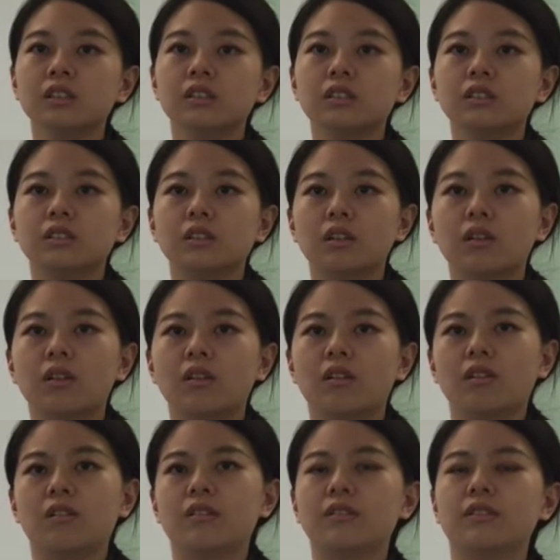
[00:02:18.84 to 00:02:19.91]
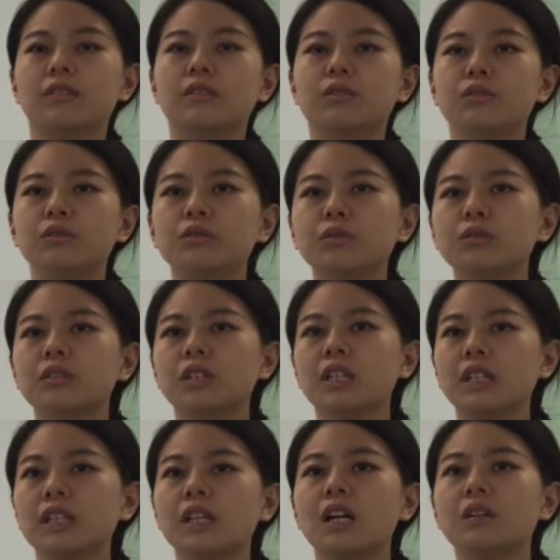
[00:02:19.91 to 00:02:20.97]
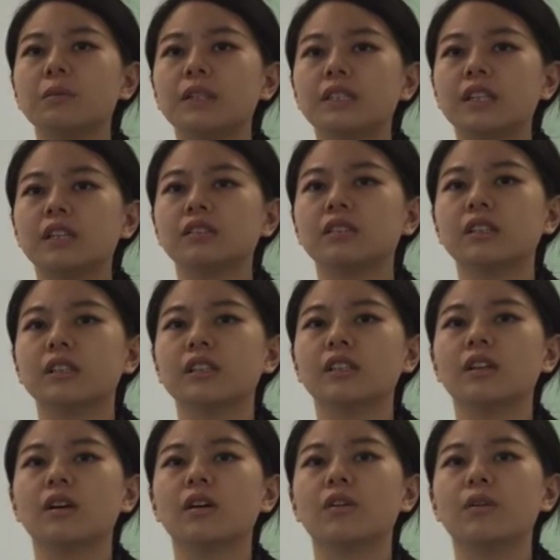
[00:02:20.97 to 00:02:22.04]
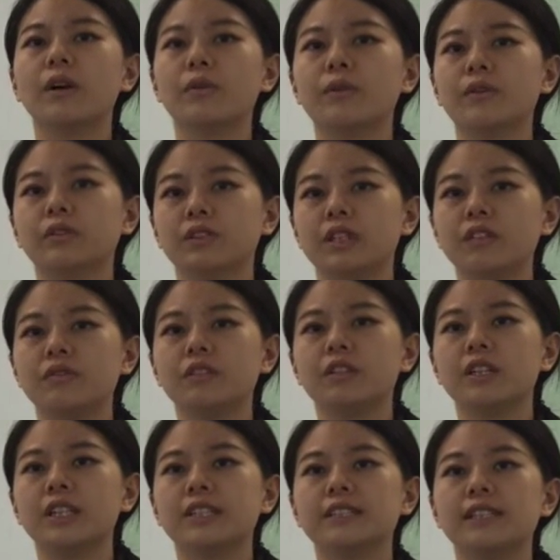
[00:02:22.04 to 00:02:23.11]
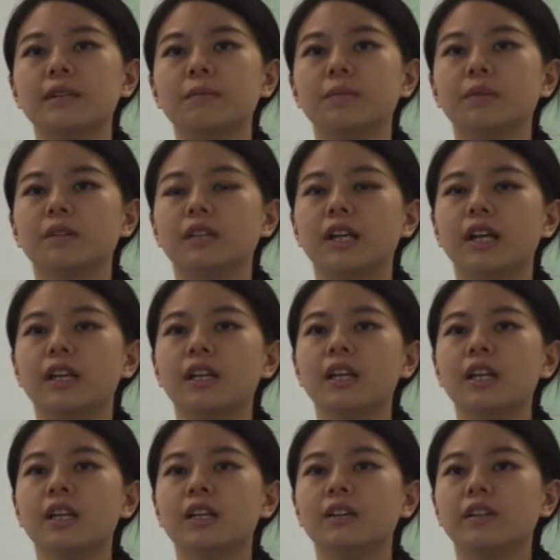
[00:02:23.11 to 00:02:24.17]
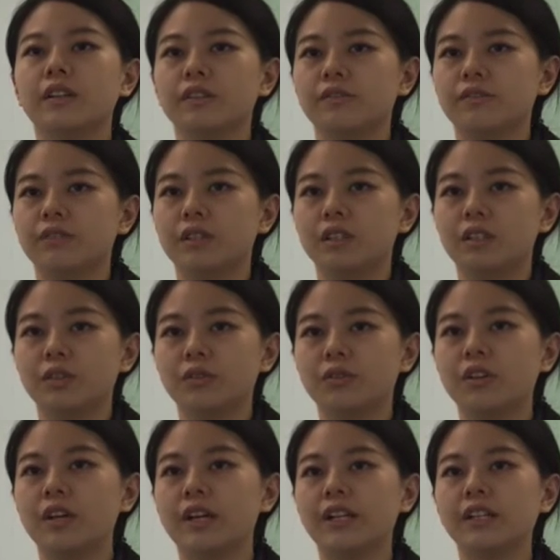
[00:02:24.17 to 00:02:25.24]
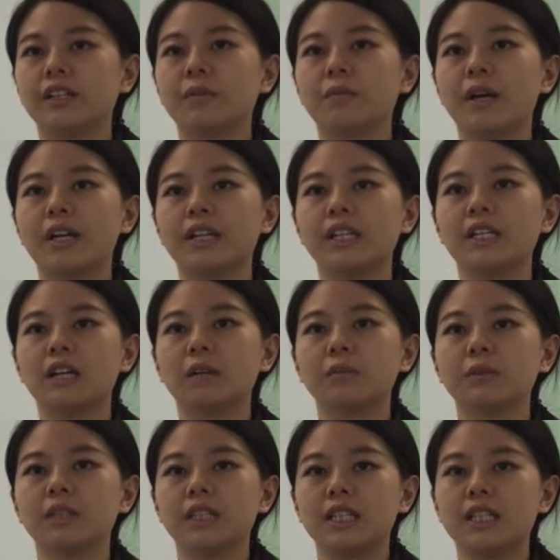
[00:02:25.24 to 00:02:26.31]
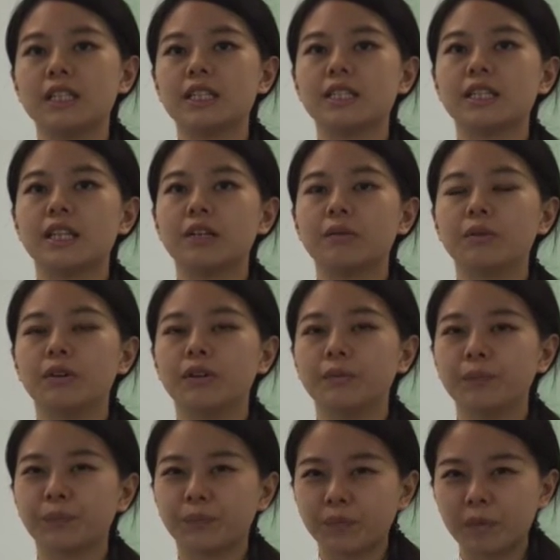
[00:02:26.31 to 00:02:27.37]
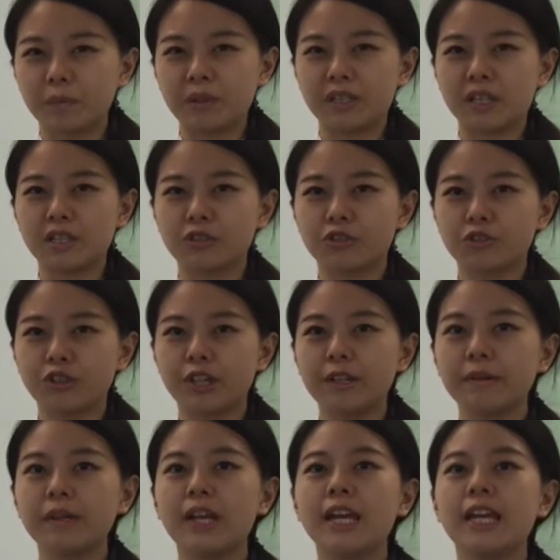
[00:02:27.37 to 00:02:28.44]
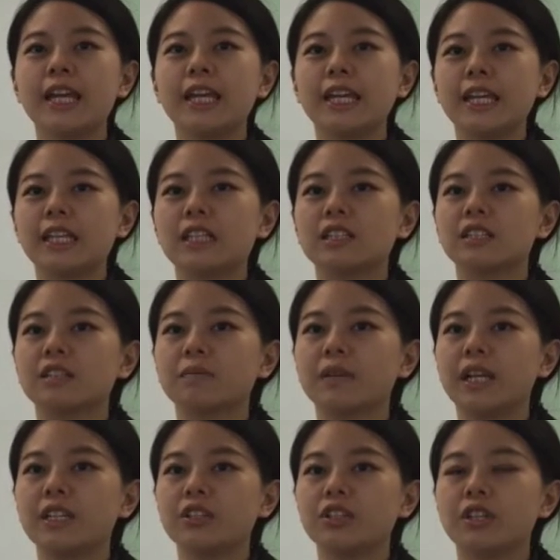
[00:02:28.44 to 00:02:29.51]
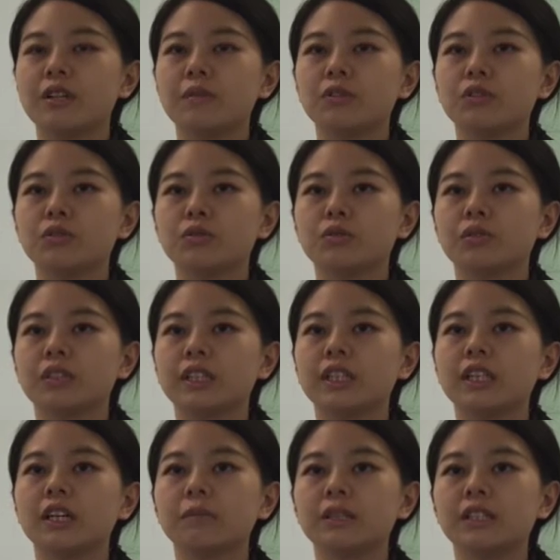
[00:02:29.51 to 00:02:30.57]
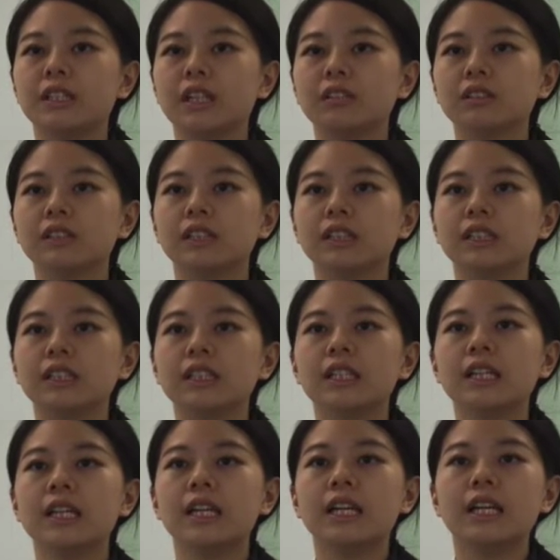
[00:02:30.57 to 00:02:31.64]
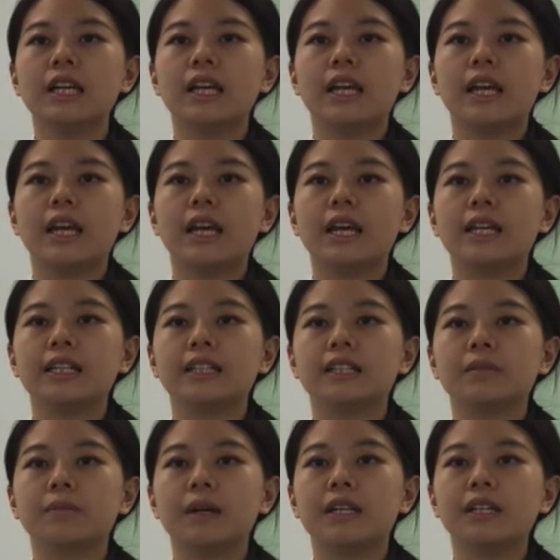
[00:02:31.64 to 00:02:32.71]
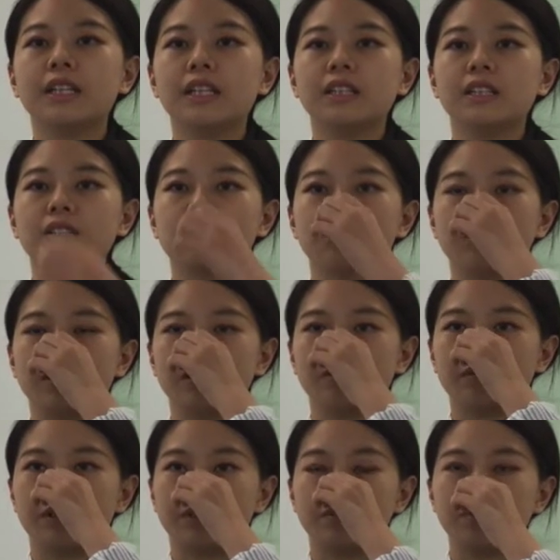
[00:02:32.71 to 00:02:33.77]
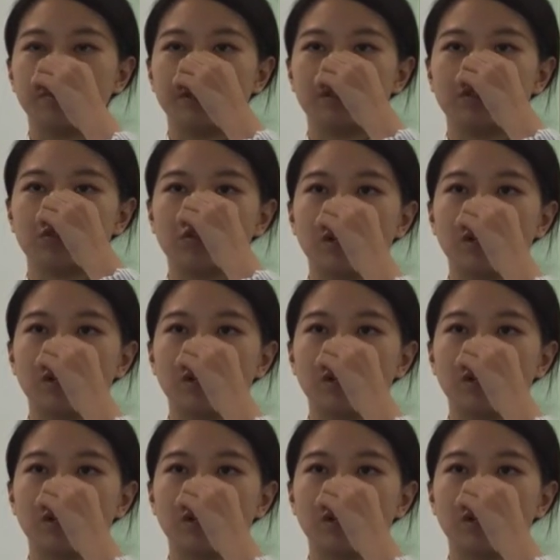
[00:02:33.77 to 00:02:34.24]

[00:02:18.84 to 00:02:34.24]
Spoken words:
So, due to the economic downturn, I will give you an example. Like if you are in the mining companies, there will be constraint in the supply chain due to the economic downturn, and the mining industry will be